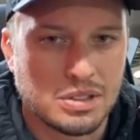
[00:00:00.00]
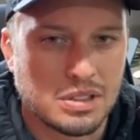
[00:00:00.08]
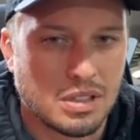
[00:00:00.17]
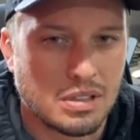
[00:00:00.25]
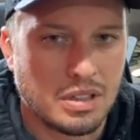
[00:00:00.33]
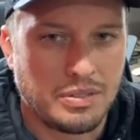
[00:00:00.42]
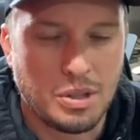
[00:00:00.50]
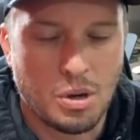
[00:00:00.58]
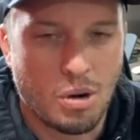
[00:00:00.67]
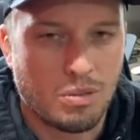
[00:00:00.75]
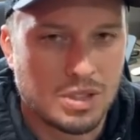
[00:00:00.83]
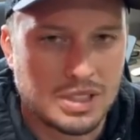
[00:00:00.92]
So if you
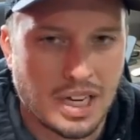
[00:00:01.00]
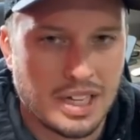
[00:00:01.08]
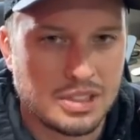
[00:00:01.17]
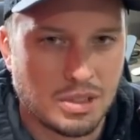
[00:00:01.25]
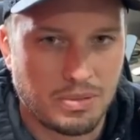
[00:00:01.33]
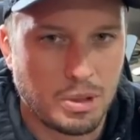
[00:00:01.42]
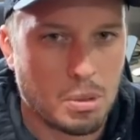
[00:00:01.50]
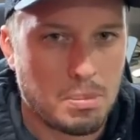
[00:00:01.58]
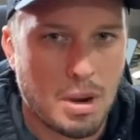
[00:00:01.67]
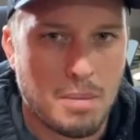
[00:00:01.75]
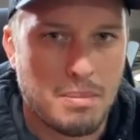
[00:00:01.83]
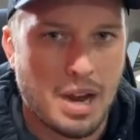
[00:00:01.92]
oversize your fuel
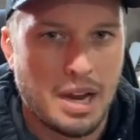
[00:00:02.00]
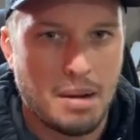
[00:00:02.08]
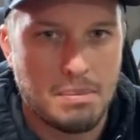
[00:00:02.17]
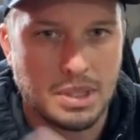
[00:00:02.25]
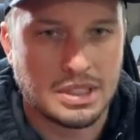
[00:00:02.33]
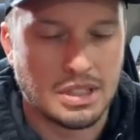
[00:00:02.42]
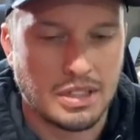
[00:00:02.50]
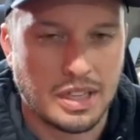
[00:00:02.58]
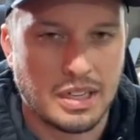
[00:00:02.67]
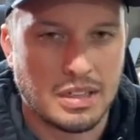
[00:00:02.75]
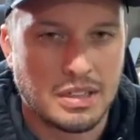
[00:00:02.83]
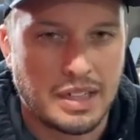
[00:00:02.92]
pump by a
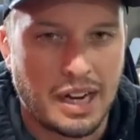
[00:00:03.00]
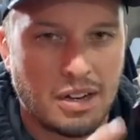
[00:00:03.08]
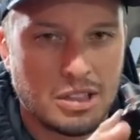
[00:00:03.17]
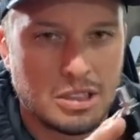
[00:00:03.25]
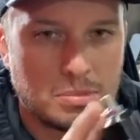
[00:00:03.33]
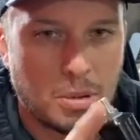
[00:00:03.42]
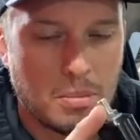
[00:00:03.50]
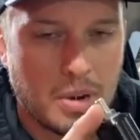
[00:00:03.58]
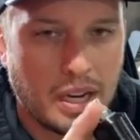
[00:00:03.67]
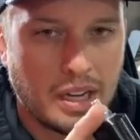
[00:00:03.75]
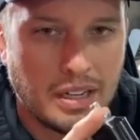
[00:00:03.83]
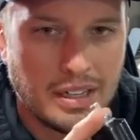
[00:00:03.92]
bazillion gallons per
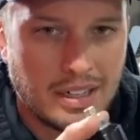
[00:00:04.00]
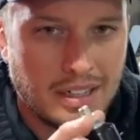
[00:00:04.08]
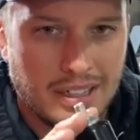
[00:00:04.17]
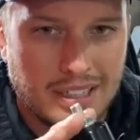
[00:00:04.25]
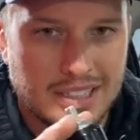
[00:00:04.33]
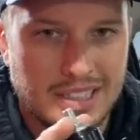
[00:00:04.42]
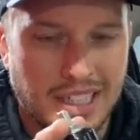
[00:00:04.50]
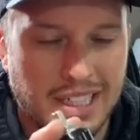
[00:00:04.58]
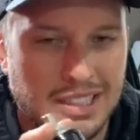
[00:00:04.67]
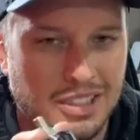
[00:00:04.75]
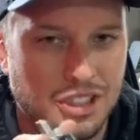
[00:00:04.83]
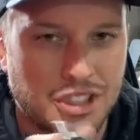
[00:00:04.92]
minute, this thing
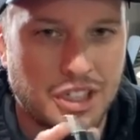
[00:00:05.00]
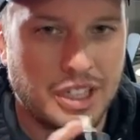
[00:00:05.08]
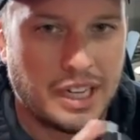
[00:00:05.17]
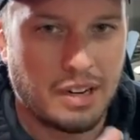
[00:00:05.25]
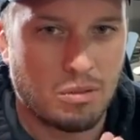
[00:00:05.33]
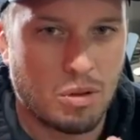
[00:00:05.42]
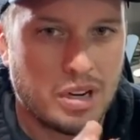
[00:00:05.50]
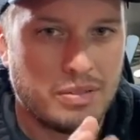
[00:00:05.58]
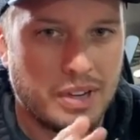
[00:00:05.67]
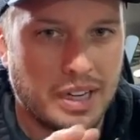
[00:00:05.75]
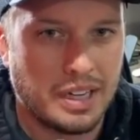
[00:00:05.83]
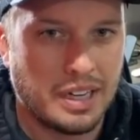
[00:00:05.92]
isn't just going to get rid of
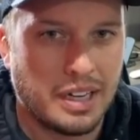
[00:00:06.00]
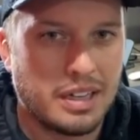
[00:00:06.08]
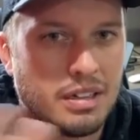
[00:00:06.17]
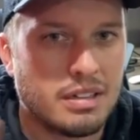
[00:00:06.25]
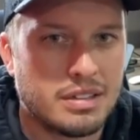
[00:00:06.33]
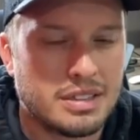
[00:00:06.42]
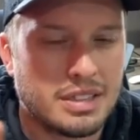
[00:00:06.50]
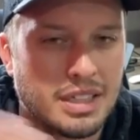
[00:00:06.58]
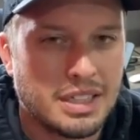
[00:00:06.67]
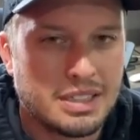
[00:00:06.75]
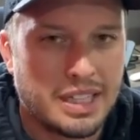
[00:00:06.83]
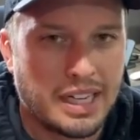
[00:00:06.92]
it and
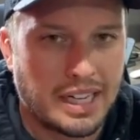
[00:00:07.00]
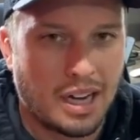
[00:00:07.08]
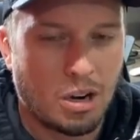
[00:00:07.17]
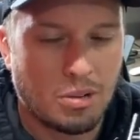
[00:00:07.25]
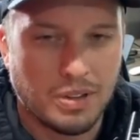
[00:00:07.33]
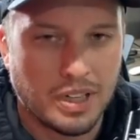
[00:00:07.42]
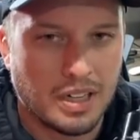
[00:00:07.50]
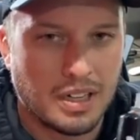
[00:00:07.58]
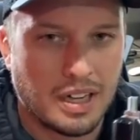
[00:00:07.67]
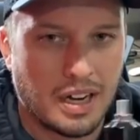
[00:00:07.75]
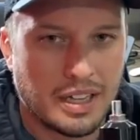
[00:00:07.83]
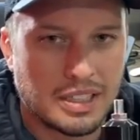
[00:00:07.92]
take care of it
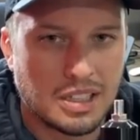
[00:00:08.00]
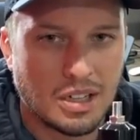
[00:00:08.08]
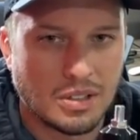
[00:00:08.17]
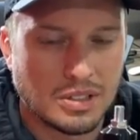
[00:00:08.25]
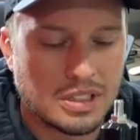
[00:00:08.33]
on its own.